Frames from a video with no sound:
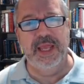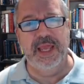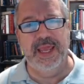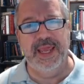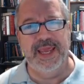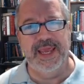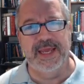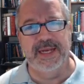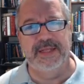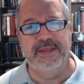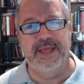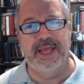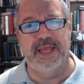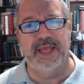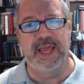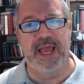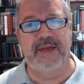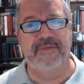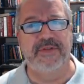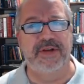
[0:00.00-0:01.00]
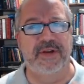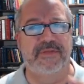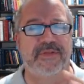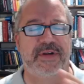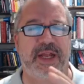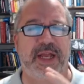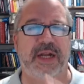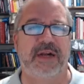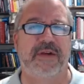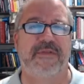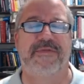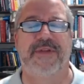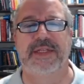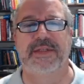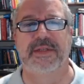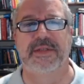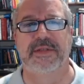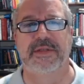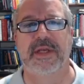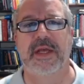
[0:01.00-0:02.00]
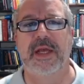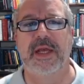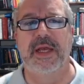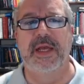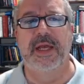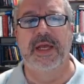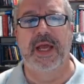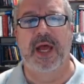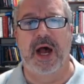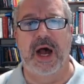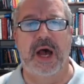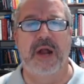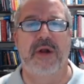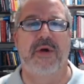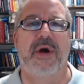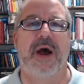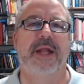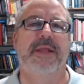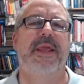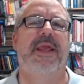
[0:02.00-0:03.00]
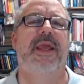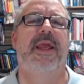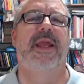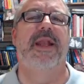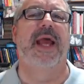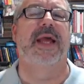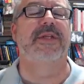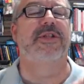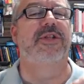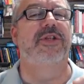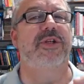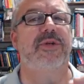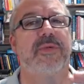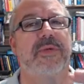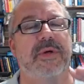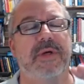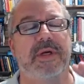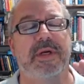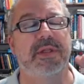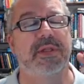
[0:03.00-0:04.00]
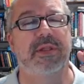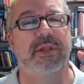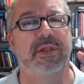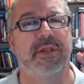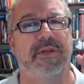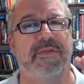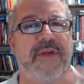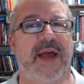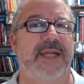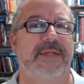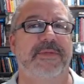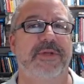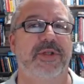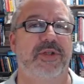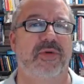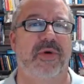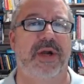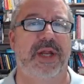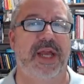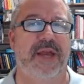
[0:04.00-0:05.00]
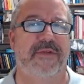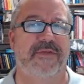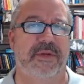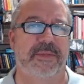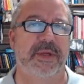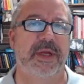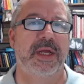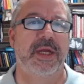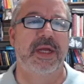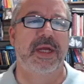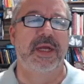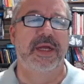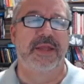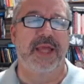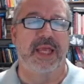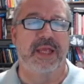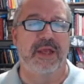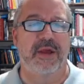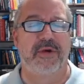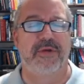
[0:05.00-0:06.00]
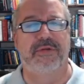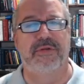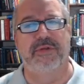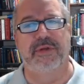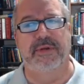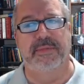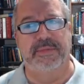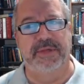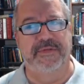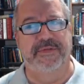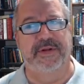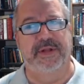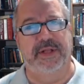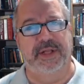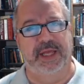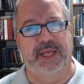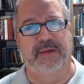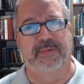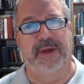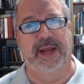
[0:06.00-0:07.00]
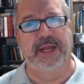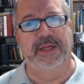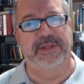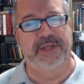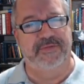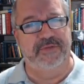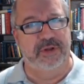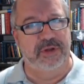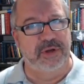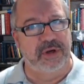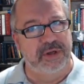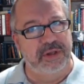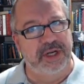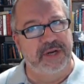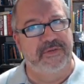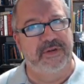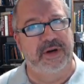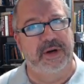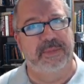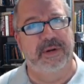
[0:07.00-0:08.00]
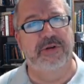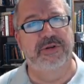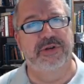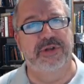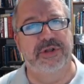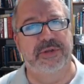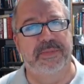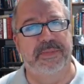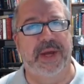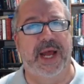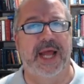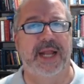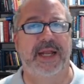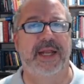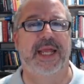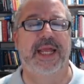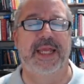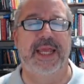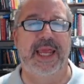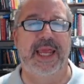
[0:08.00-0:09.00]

and they have different interfaces. AutoHotkey connects to the vast majority of them. They go through them differently, right? So you have to learn the different approaches, but it